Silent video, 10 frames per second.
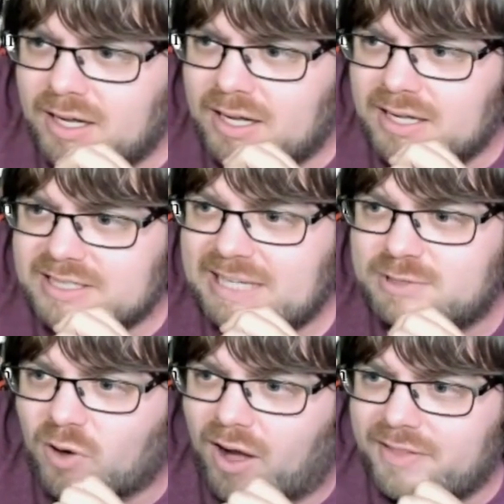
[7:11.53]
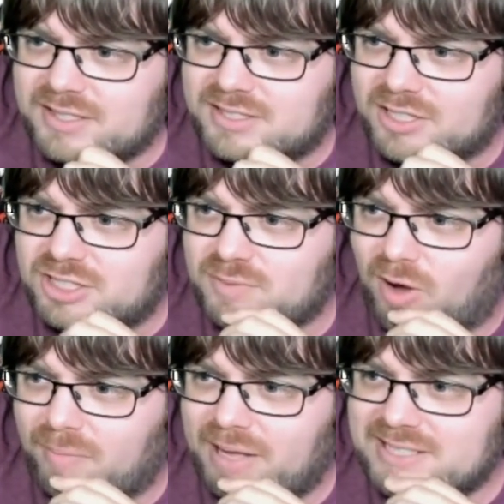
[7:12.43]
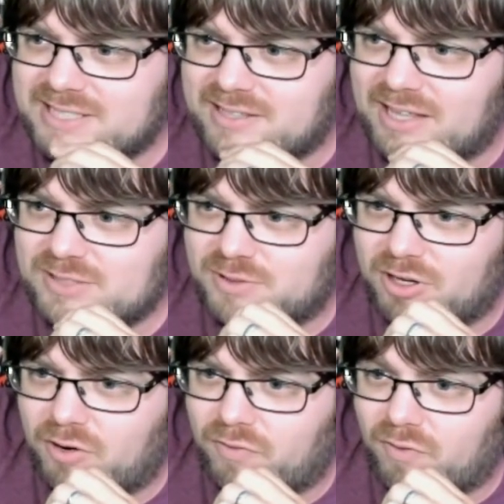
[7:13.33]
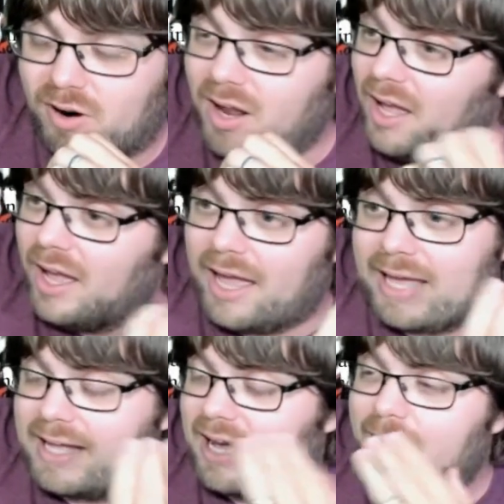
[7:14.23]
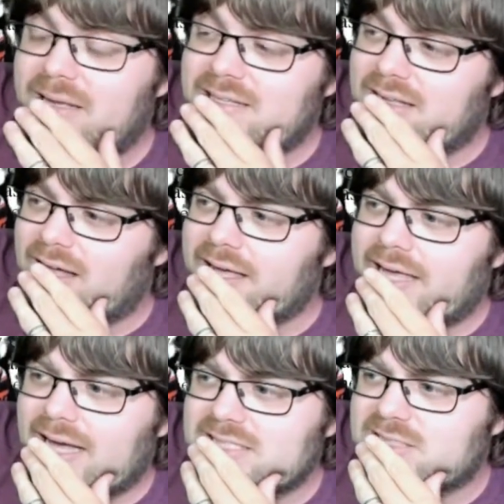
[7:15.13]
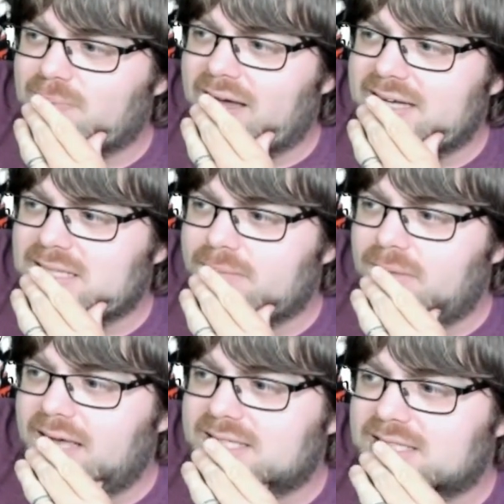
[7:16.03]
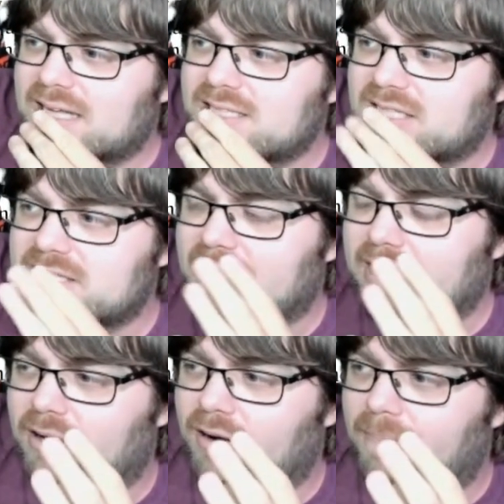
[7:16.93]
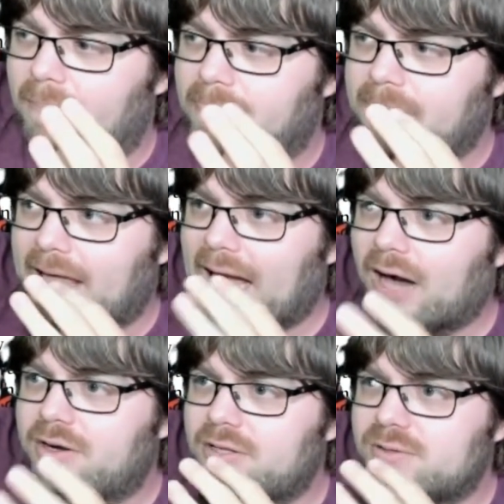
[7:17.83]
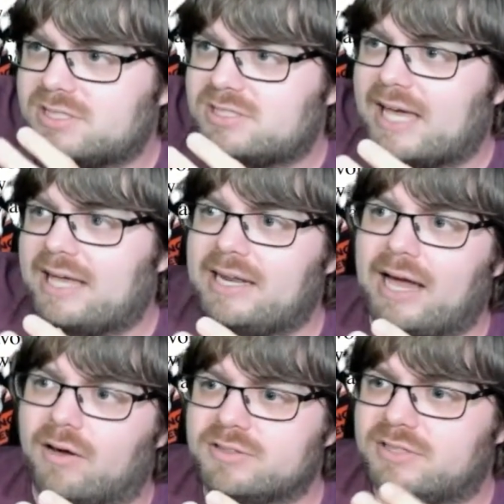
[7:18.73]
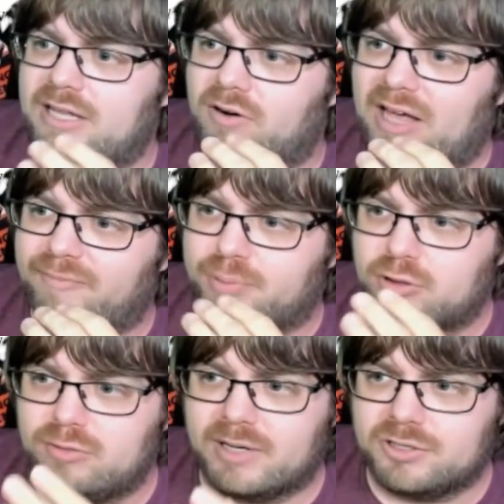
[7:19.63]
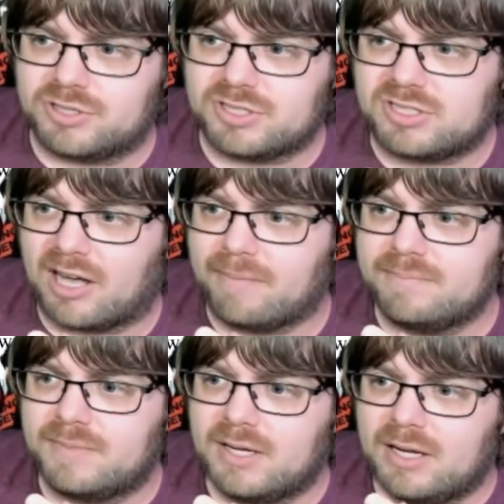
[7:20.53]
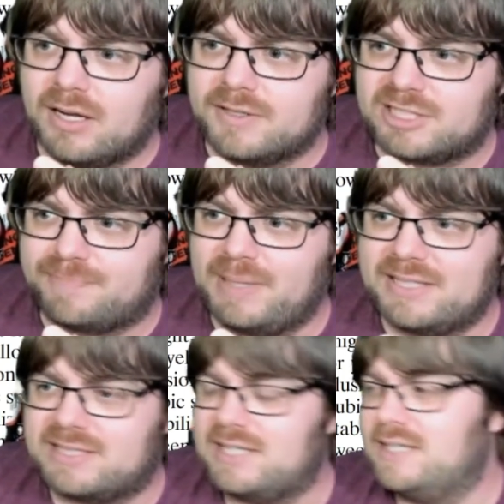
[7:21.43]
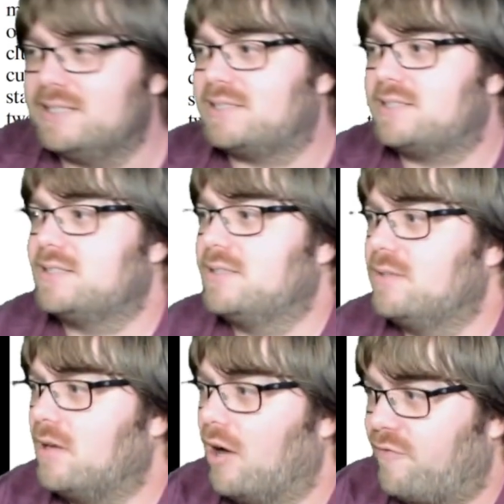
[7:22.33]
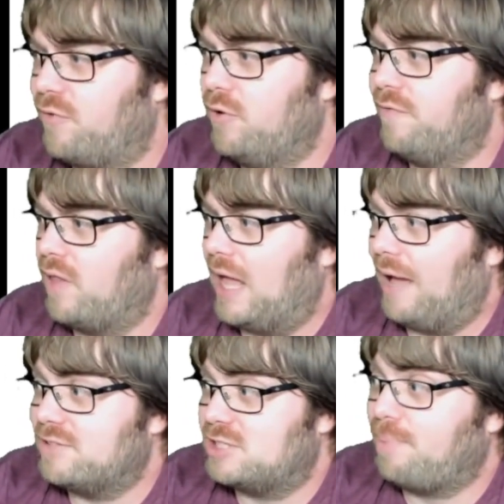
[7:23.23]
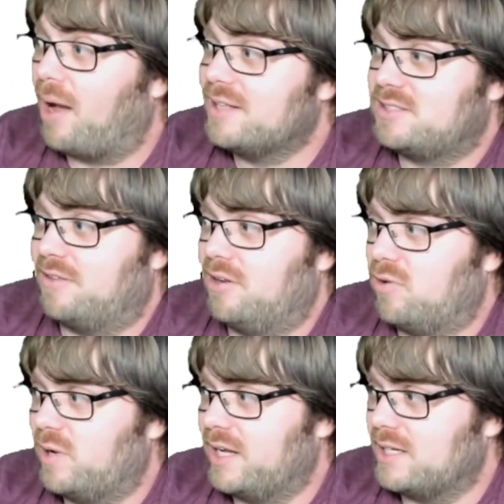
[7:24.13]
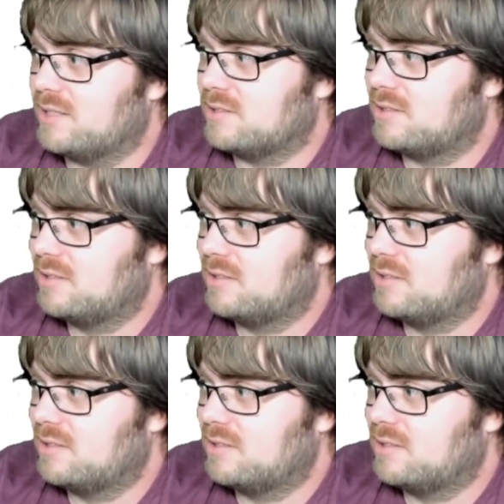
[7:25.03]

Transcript: Seems so odd that such small basic things would go for it. I mean, I guess, Smikes, it makes sense, because, like, how do you stand out? So they don't have plumage. Some species of fruit fly have spots on their wings,